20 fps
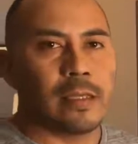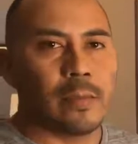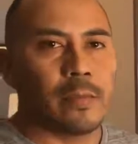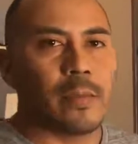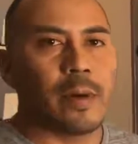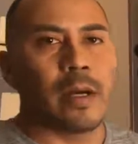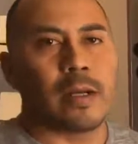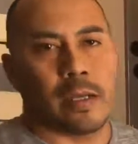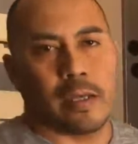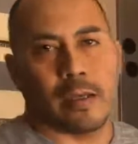the
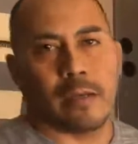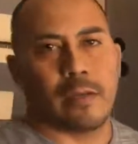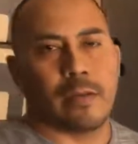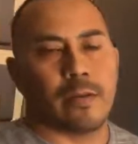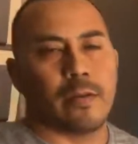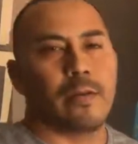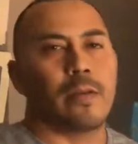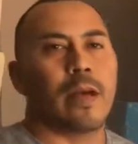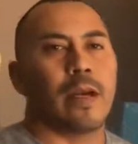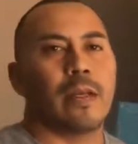money,
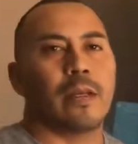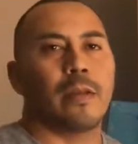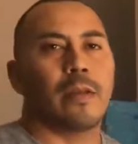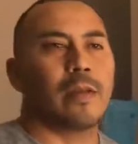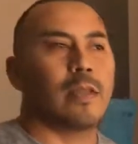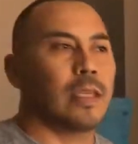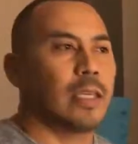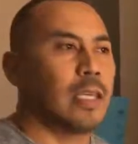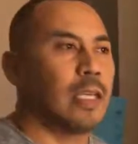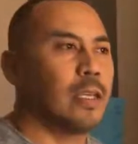right?
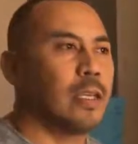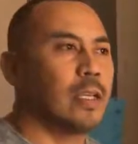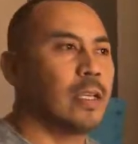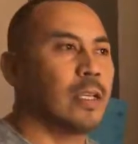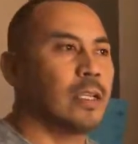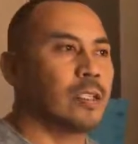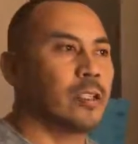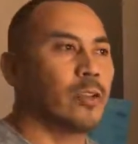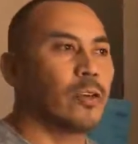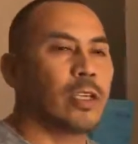He
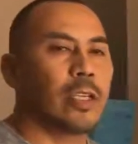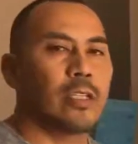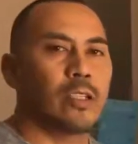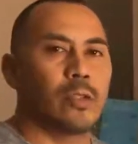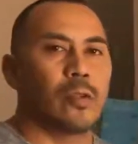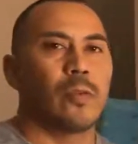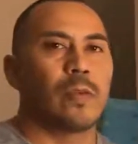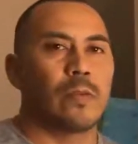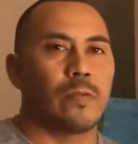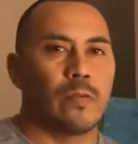is looking
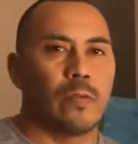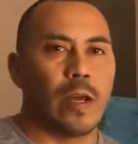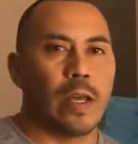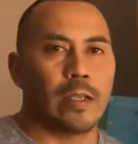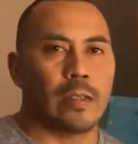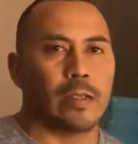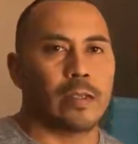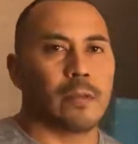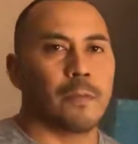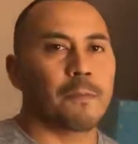to
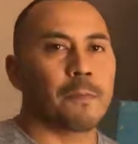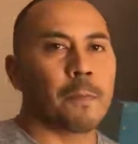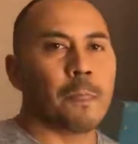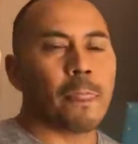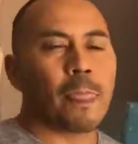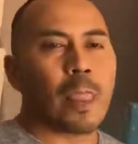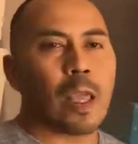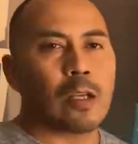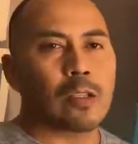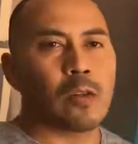invest.
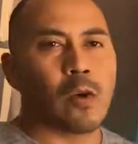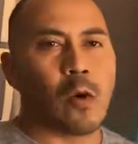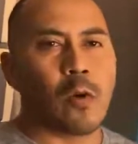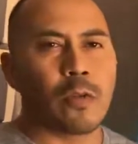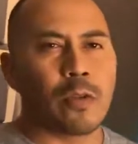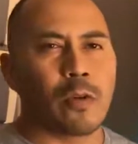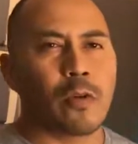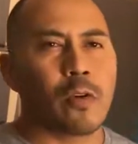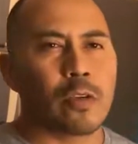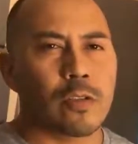So
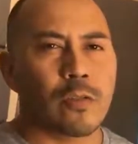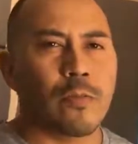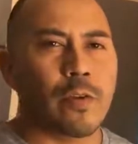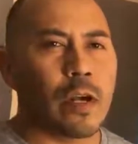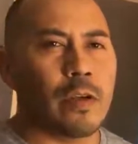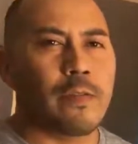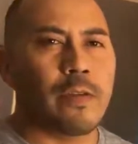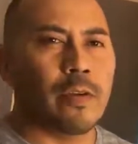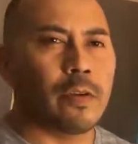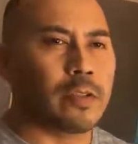over the course of
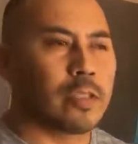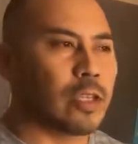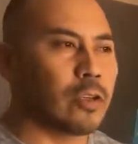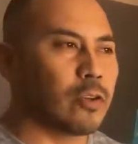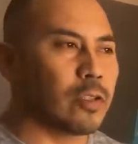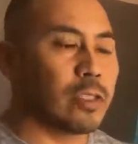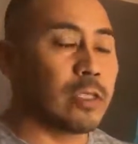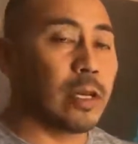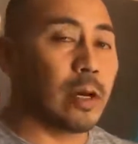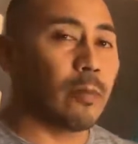5 years, he
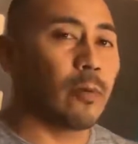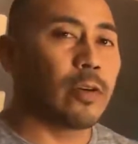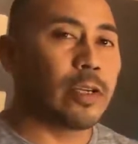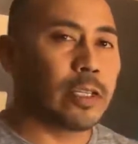could double